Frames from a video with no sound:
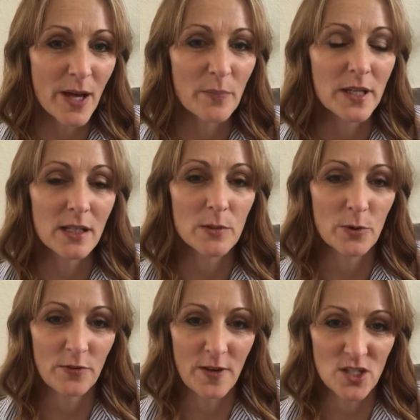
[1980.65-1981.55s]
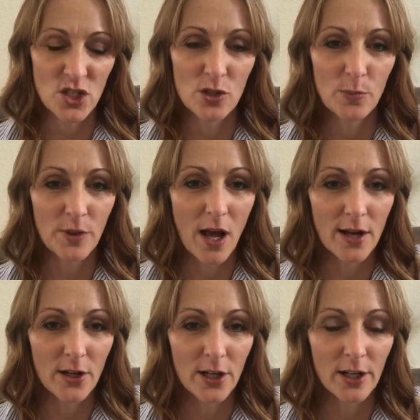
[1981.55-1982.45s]
about being a professional
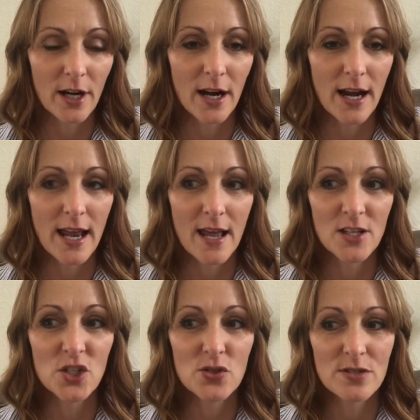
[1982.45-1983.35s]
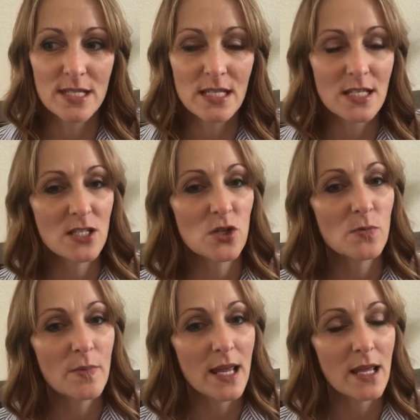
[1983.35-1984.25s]
blogger and using it to
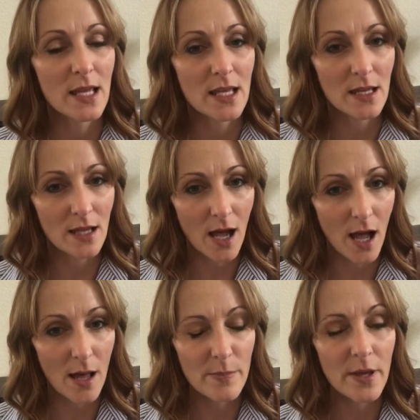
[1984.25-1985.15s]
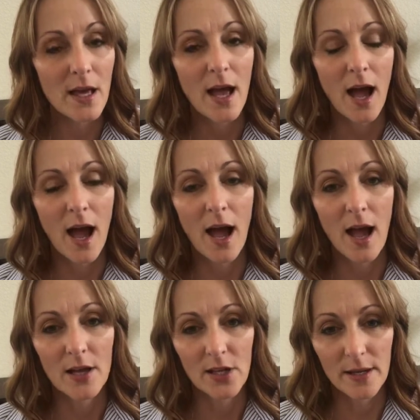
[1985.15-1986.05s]
make income,
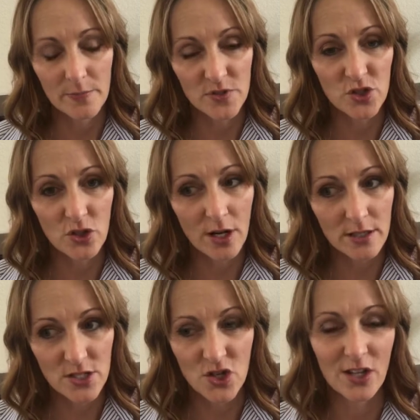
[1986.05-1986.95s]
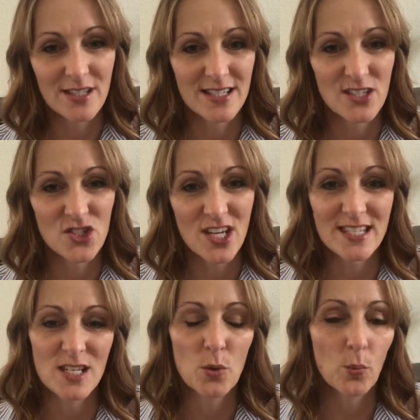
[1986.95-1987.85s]
I'm strongly
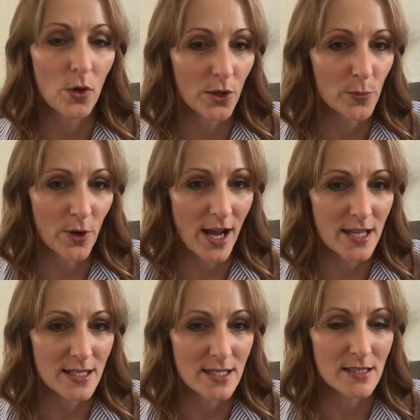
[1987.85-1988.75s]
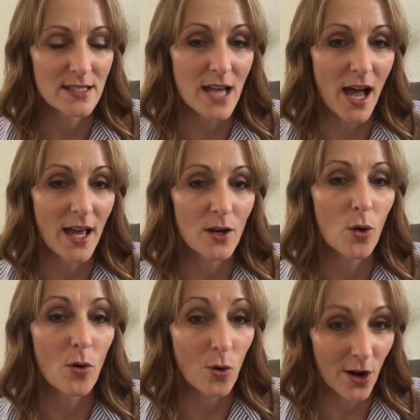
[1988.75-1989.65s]
suggesting
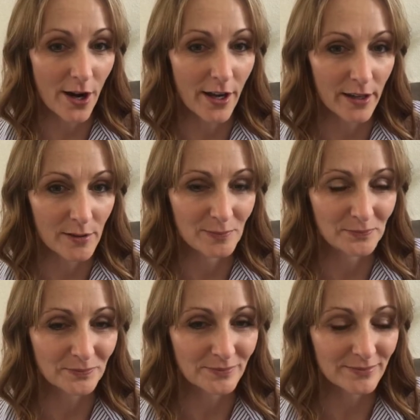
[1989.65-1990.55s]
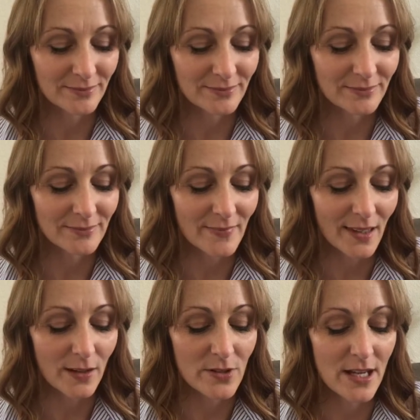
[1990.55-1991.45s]
WordPress.org.
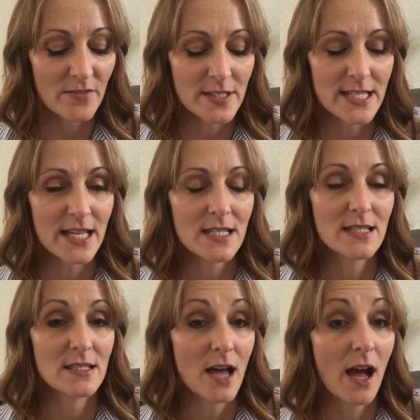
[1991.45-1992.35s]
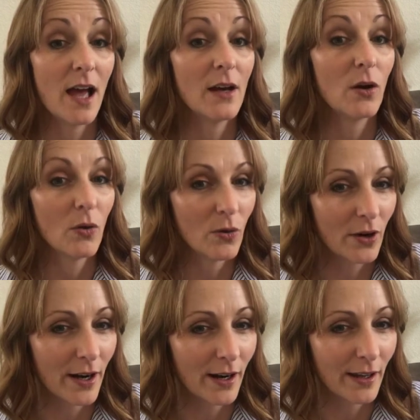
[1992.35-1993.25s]
I'm going to emphasize
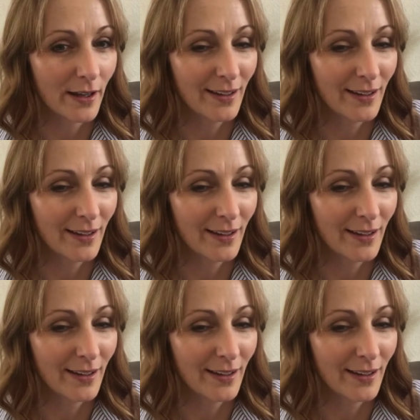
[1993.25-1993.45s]
.org.